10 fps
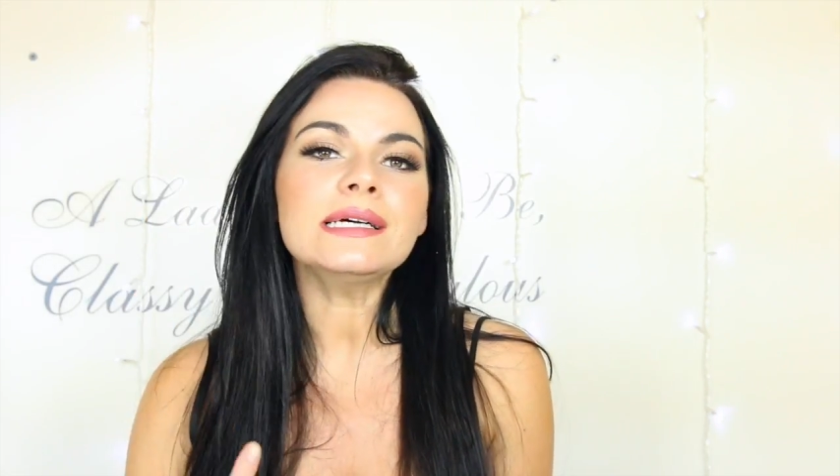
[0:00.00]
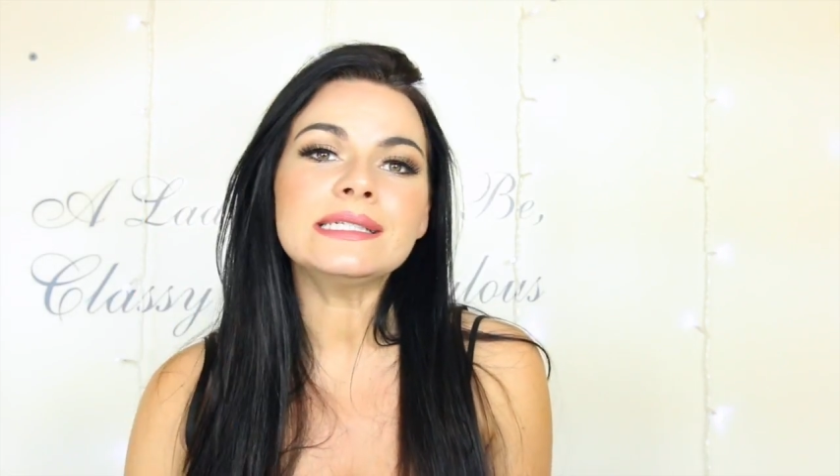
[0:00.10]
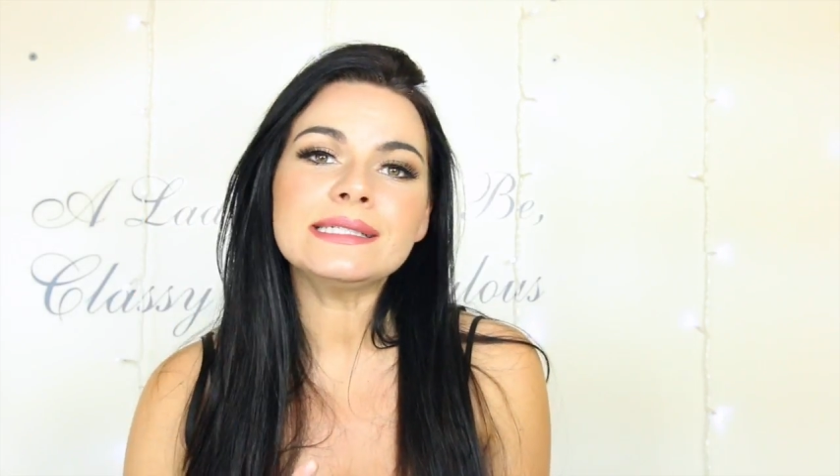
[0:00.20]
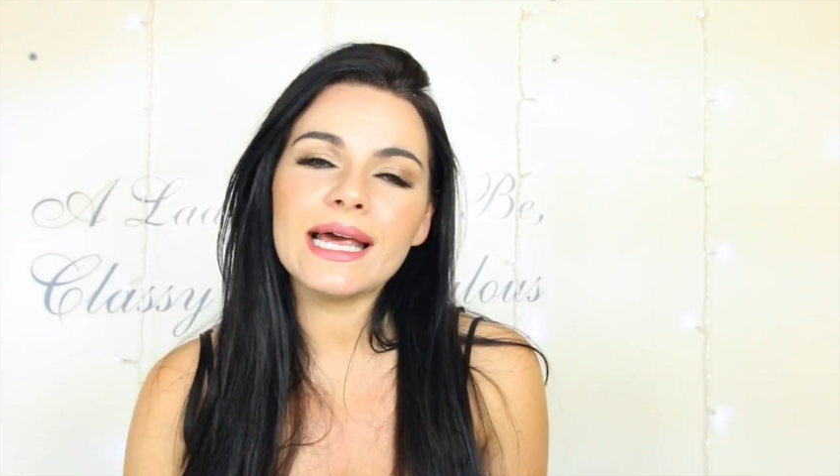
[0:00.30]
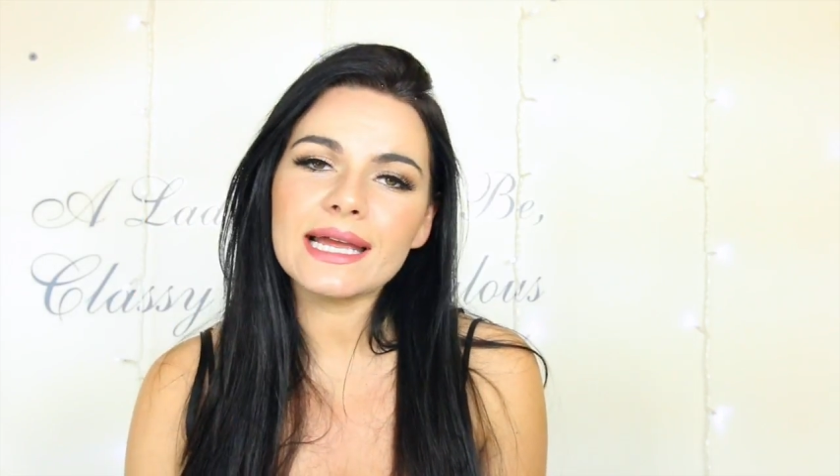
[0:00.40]

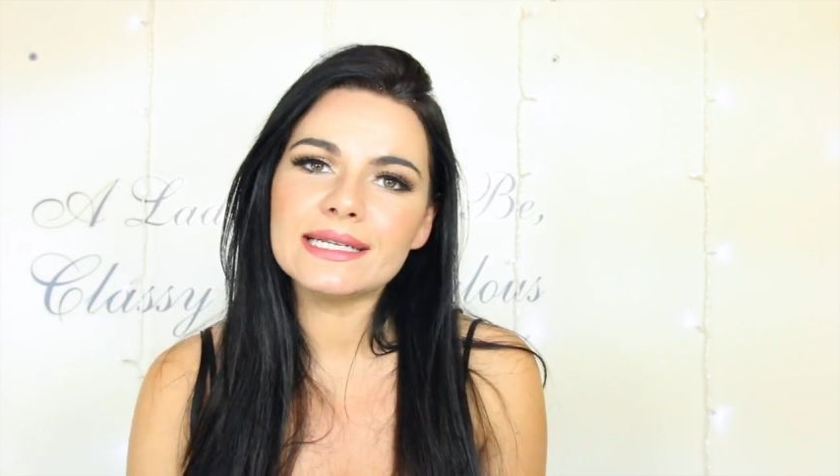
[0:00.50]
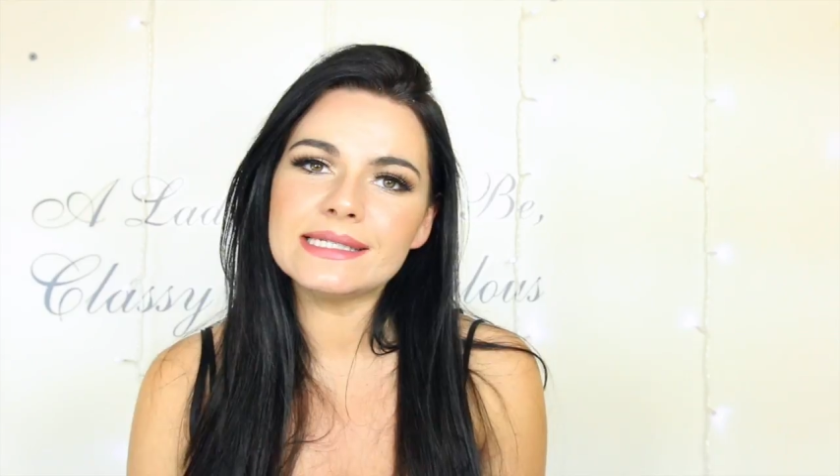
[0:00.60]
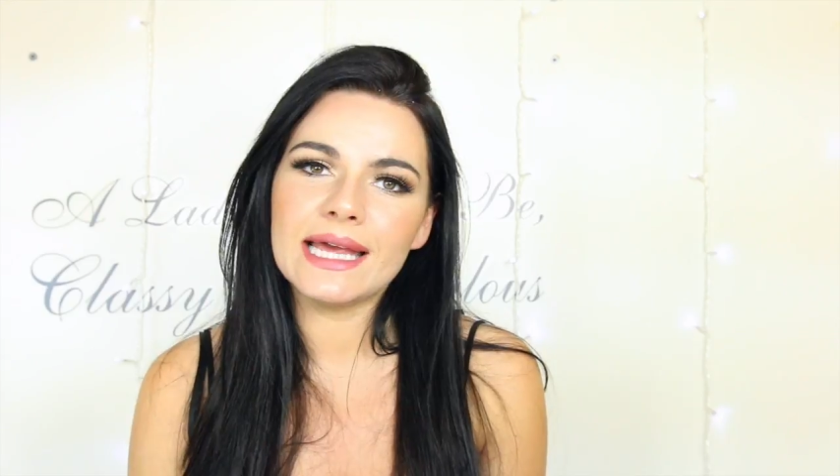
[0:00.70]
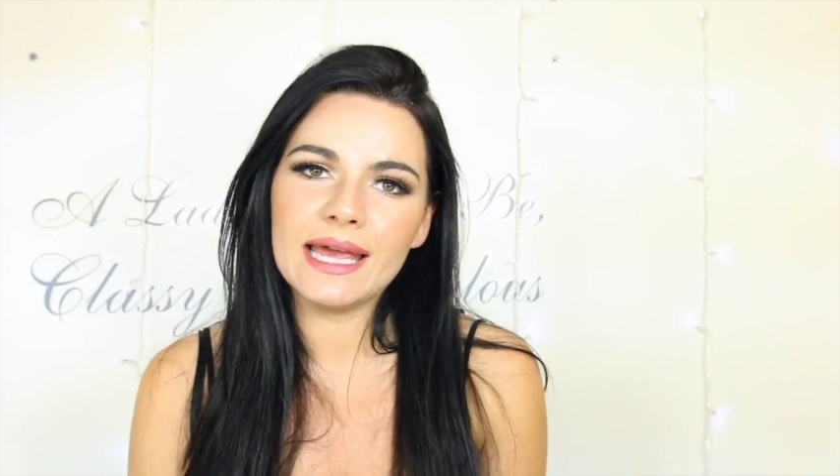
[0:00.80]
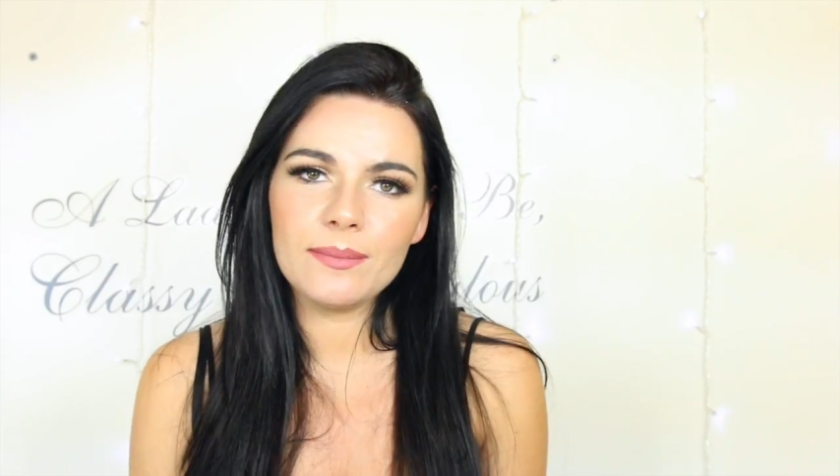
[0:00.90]

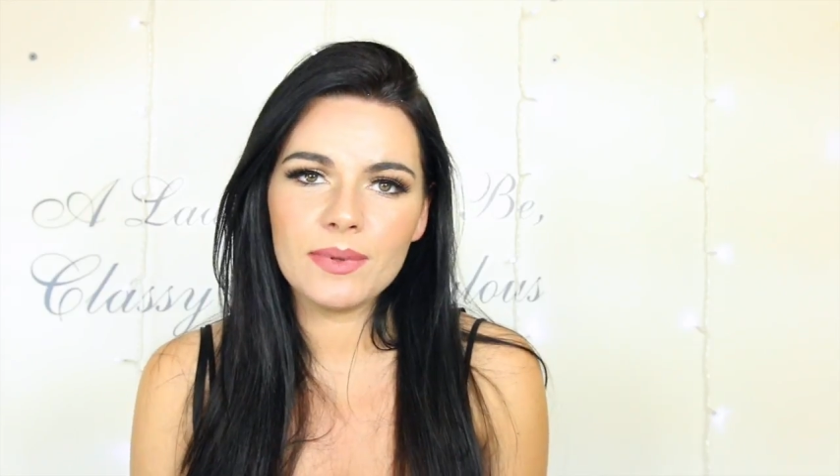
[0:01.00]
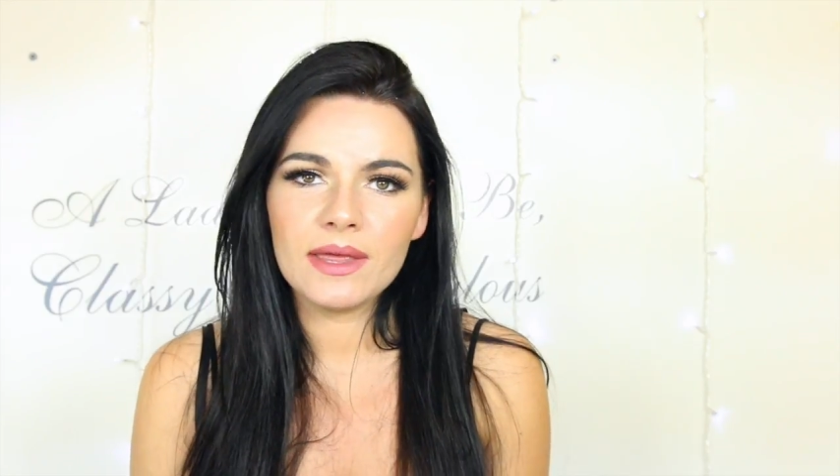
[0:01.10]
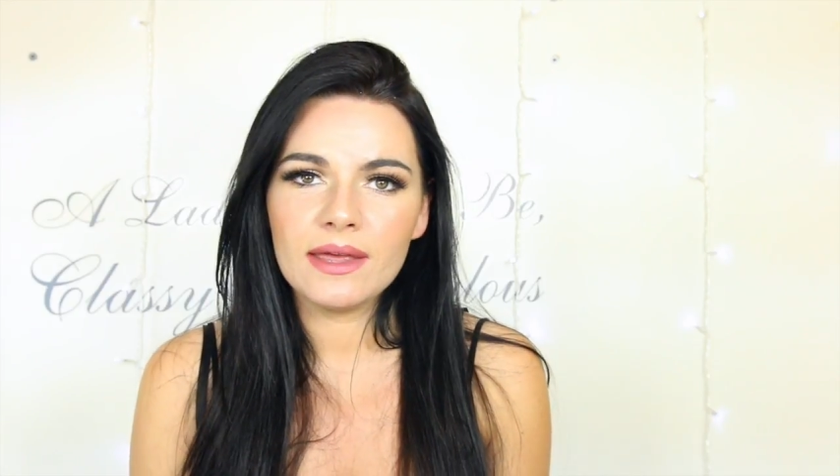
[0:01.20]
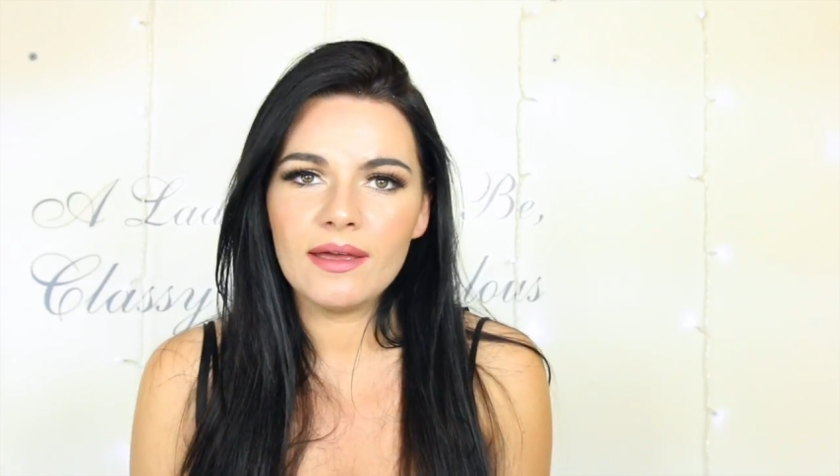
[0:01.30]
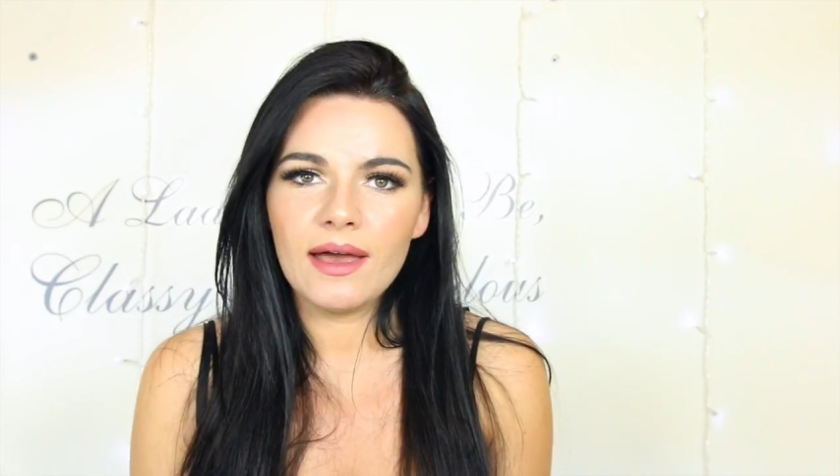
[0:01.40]
Second tip
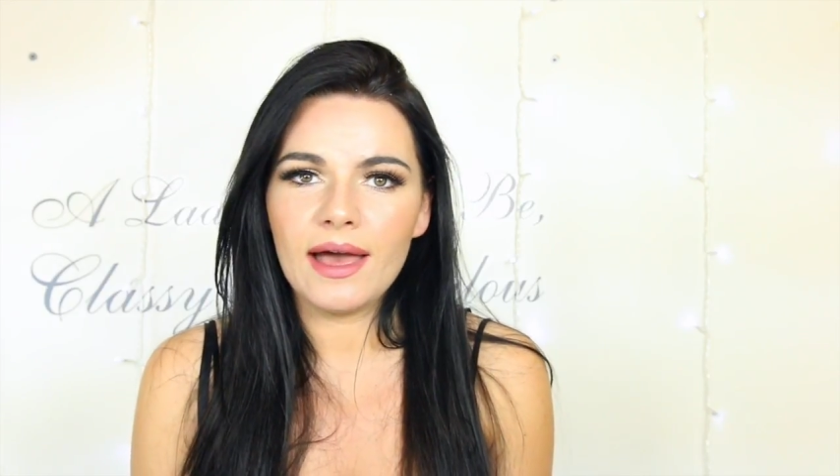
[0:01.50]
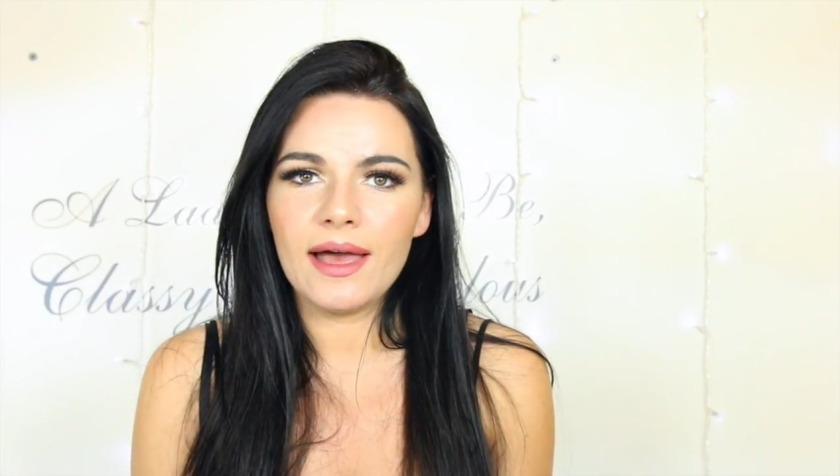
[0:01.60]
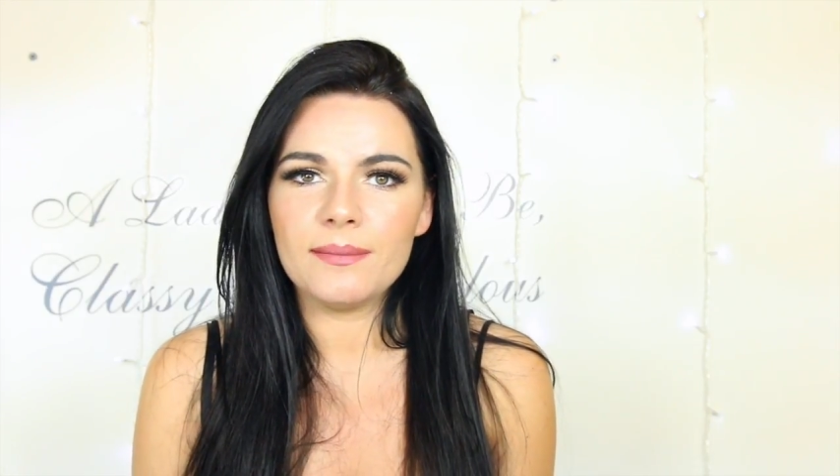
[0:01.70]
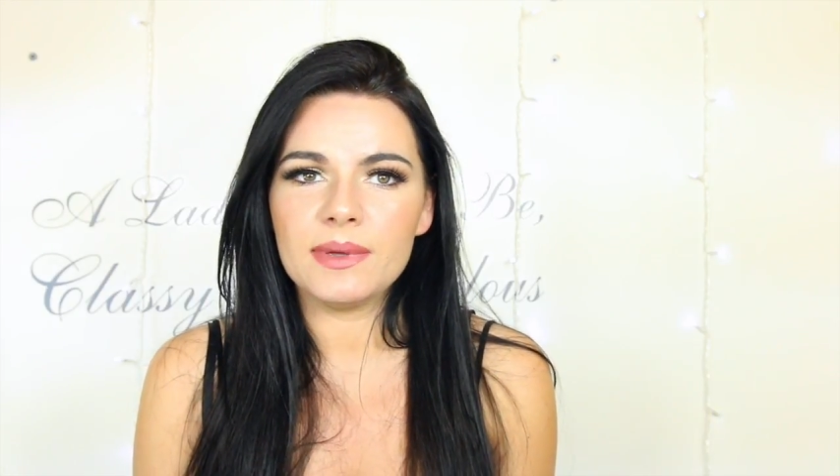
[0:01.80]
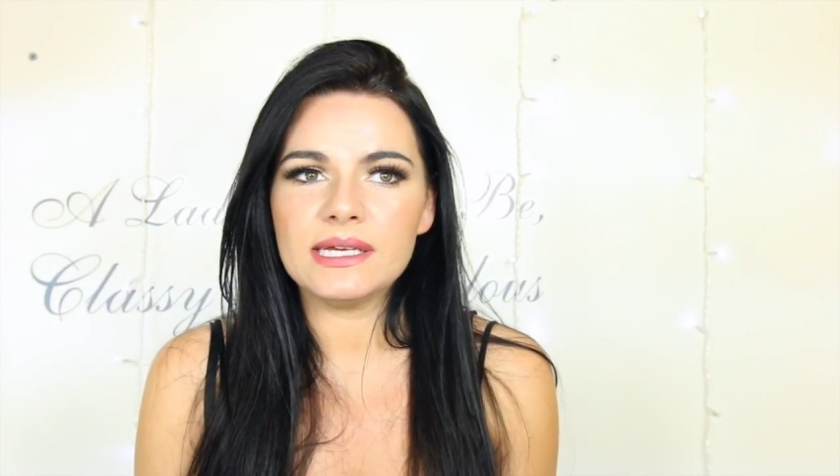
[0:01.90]

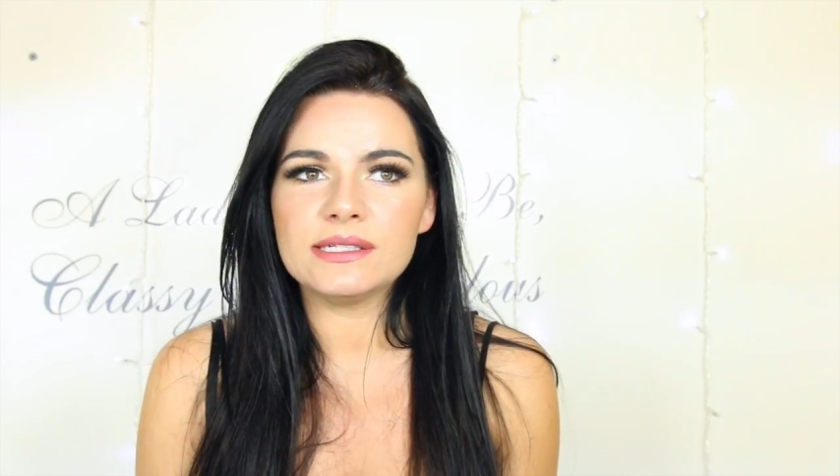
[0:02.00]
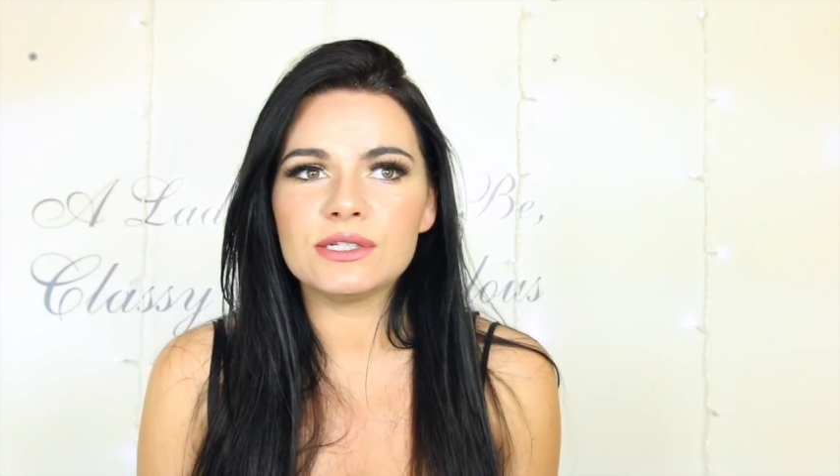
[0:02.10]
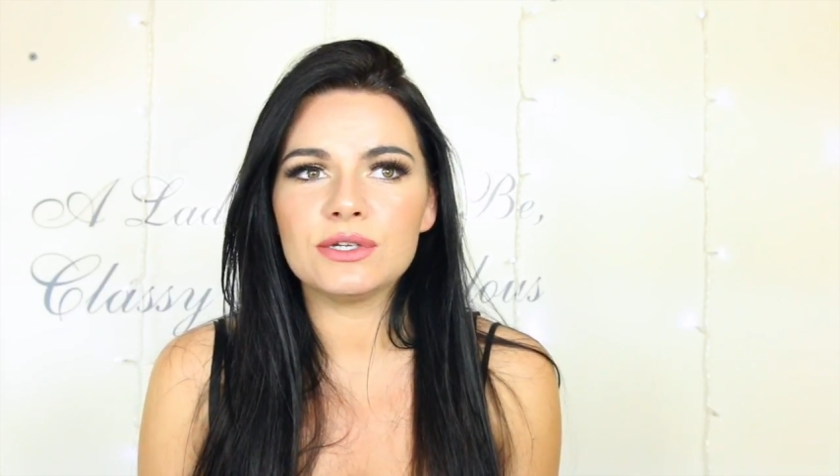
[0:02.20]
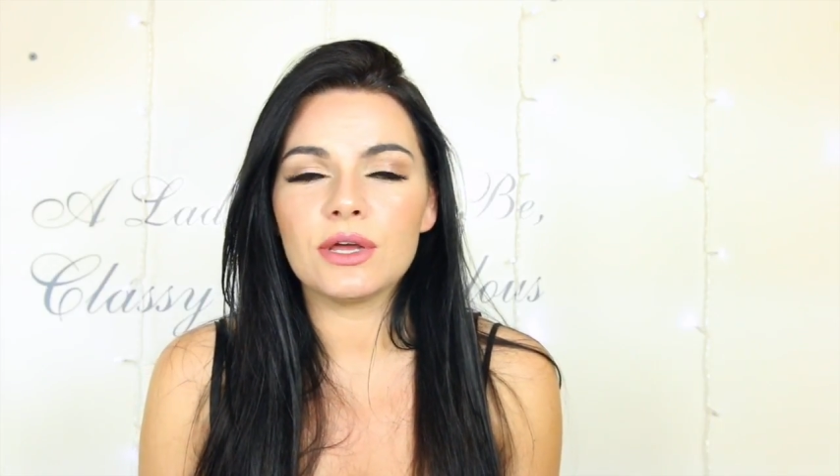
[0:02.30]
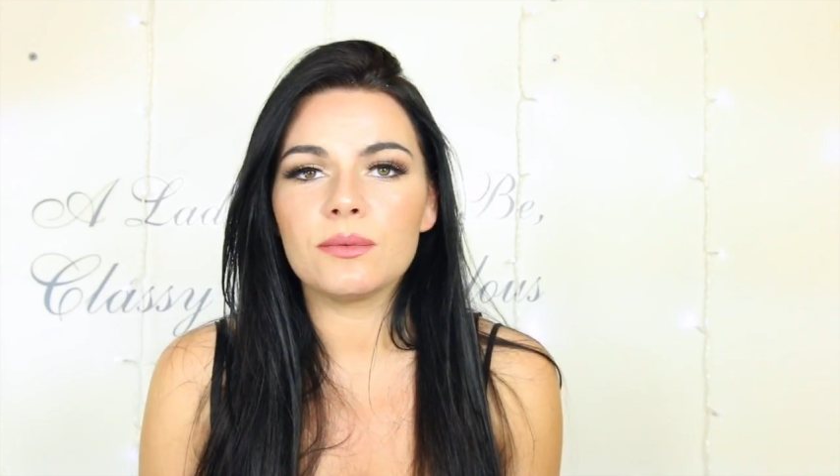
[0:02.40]
is
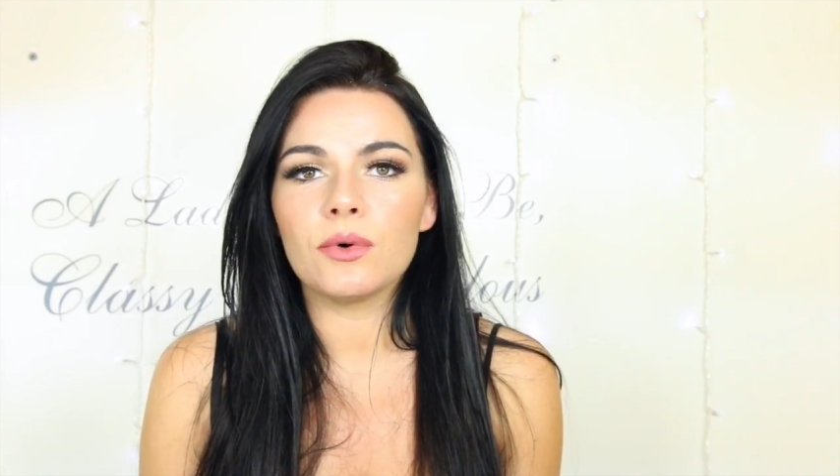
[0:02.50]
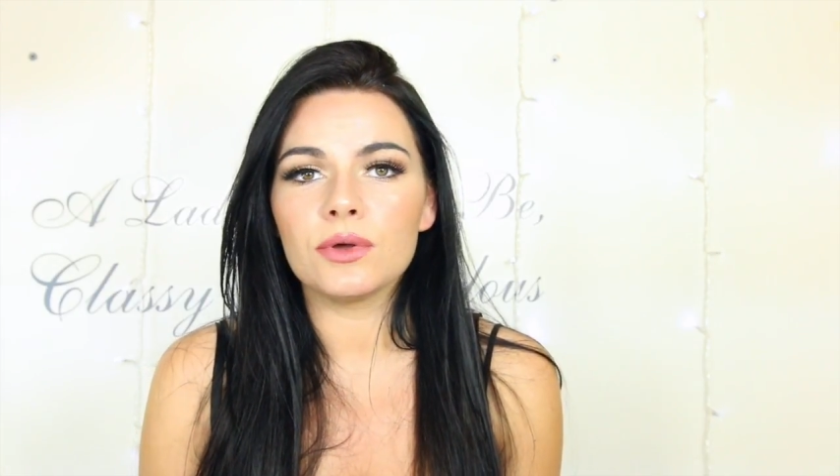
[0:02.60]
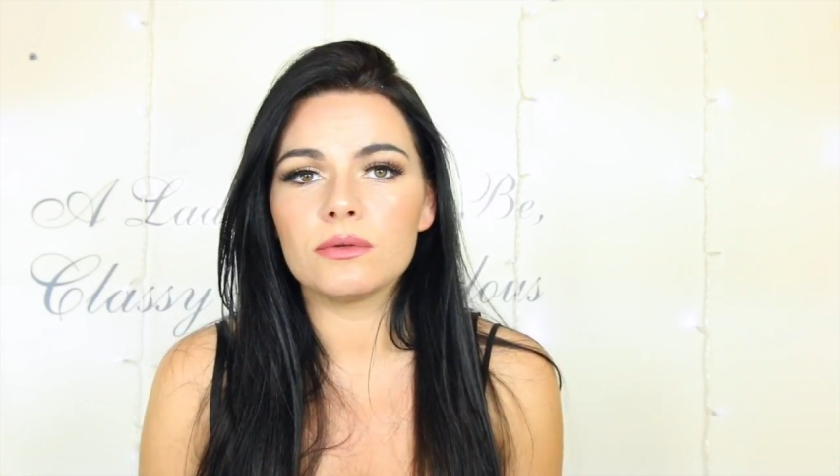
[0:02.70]
to know